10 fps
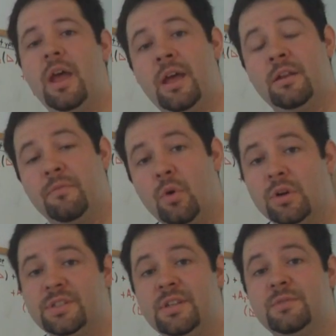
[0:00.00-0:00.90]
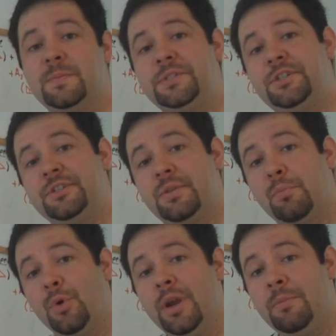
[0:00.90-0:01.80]
And of course, this was just the
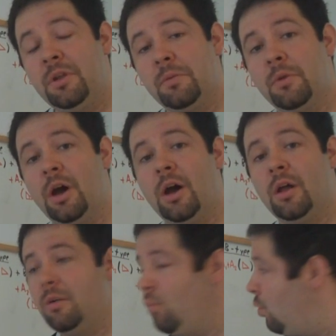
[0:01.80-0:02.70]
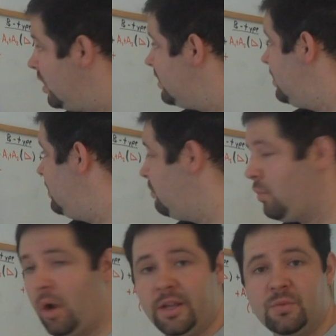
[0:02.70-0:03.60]
premium on what the
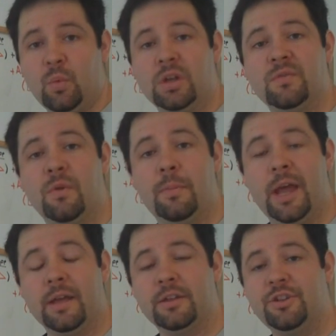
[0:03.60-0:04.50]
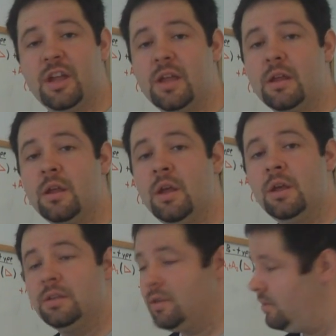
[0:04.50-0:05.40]
price was for package A,
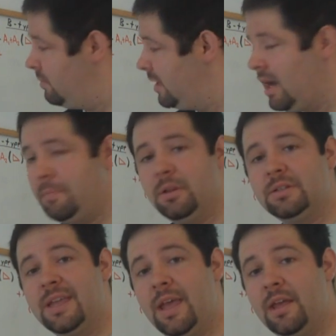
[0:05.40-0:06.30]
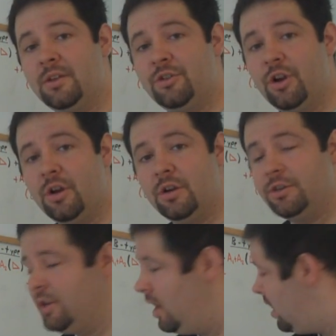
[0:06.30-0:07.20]
so the monopolist can charge